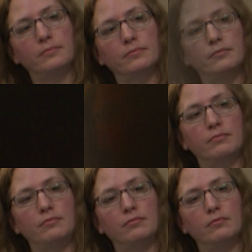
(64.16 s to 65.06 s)

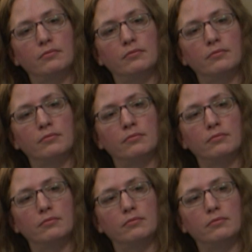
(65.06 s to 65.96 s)

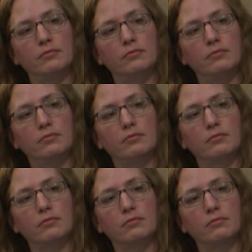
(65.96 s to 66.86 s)

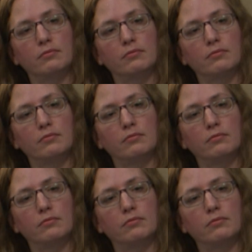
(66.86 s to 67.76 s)

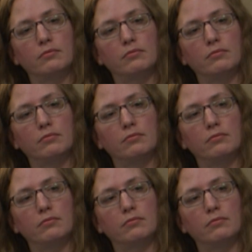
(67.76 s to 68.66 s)

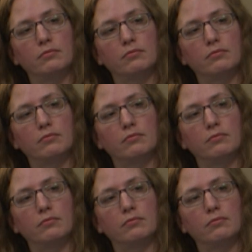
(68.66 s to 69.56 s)

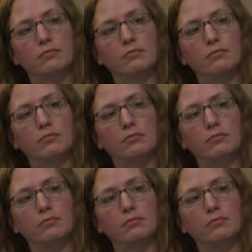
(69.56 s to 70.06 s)
(not speaking)